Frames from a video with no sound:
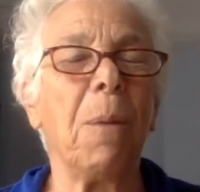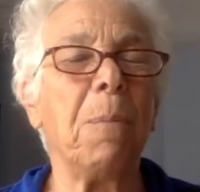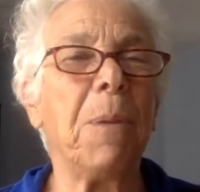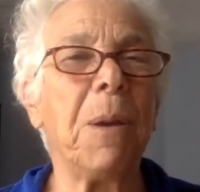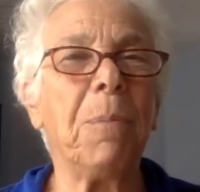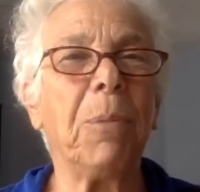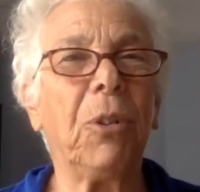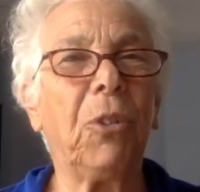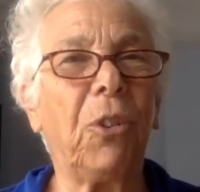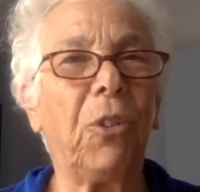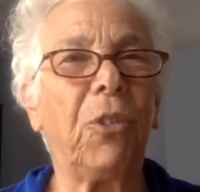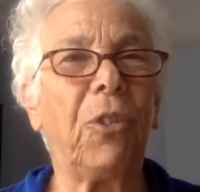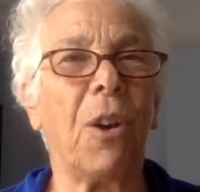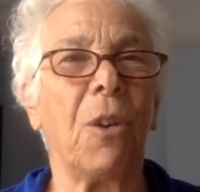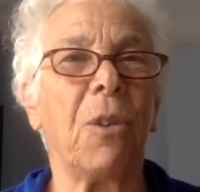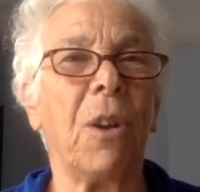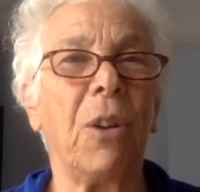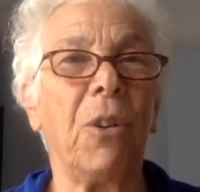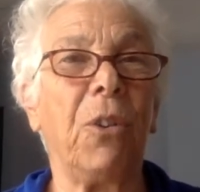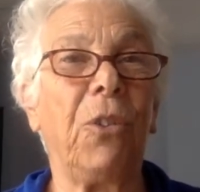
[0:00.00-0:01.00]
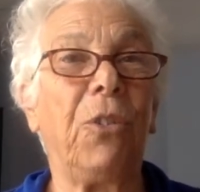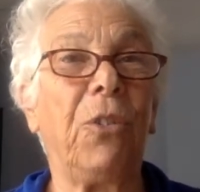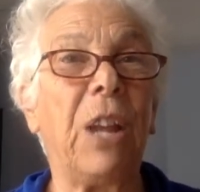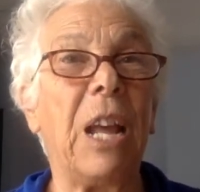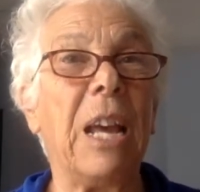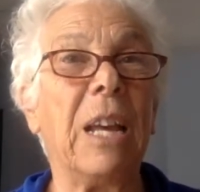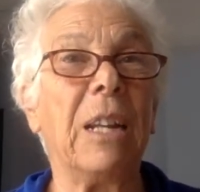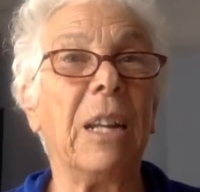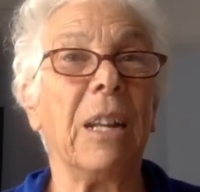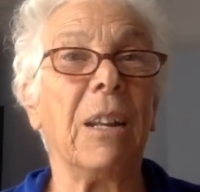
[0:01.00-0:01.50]
People just don't
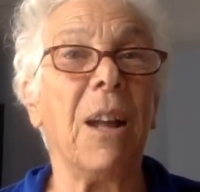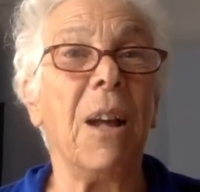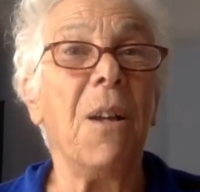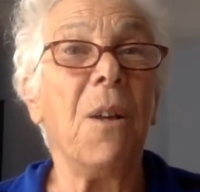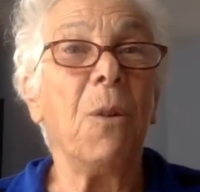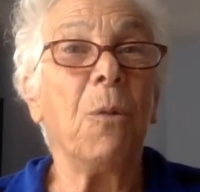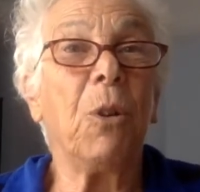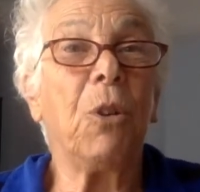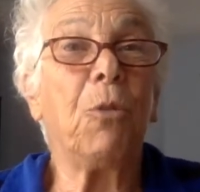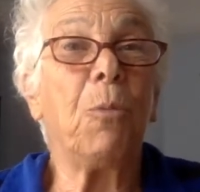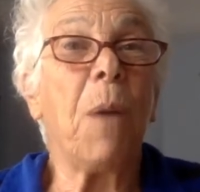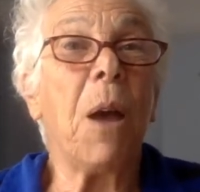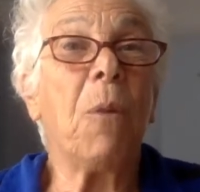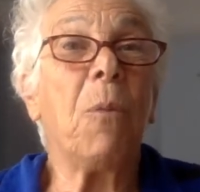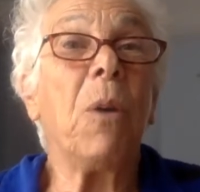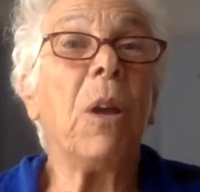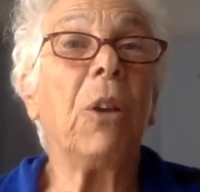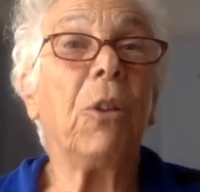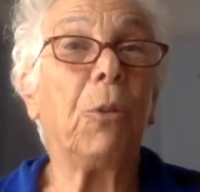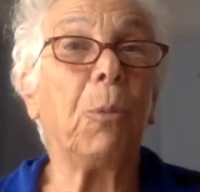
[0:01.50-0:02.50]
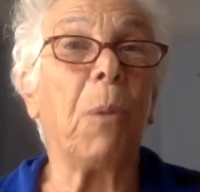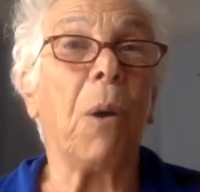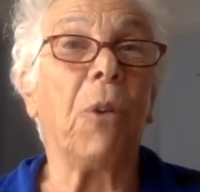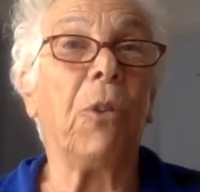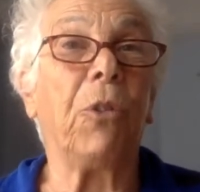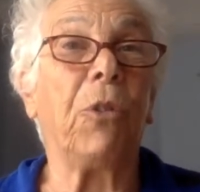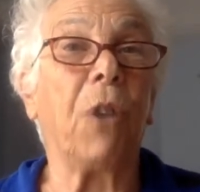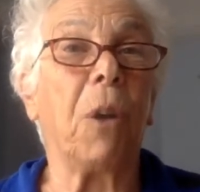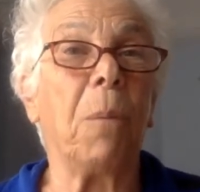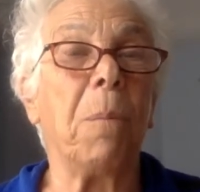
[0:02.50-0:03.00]
understand it, which meant we
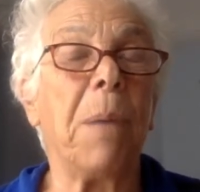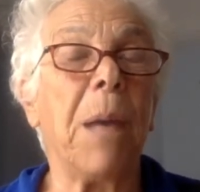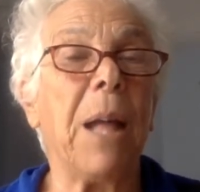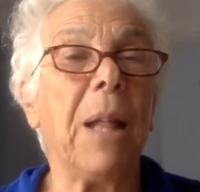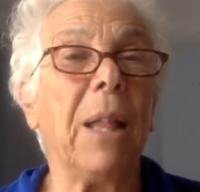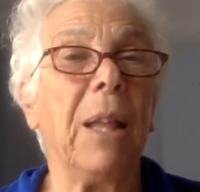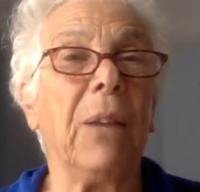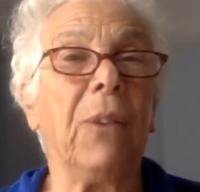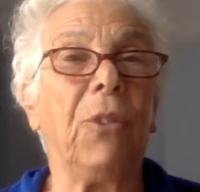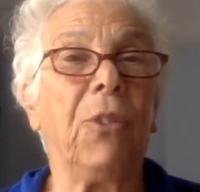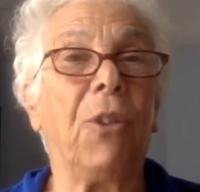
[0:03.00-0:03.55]
exposed our bellies.